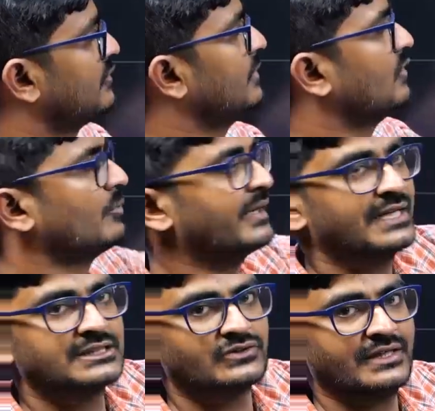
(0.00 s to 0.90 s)
will be
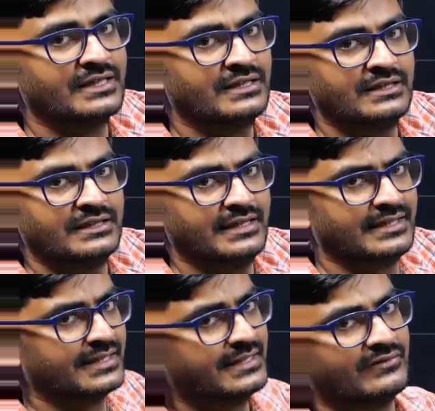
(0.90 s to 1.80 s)
omega square
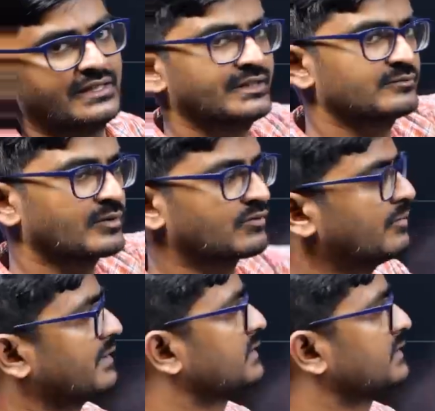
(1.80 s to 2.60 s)
a, right, when it is performing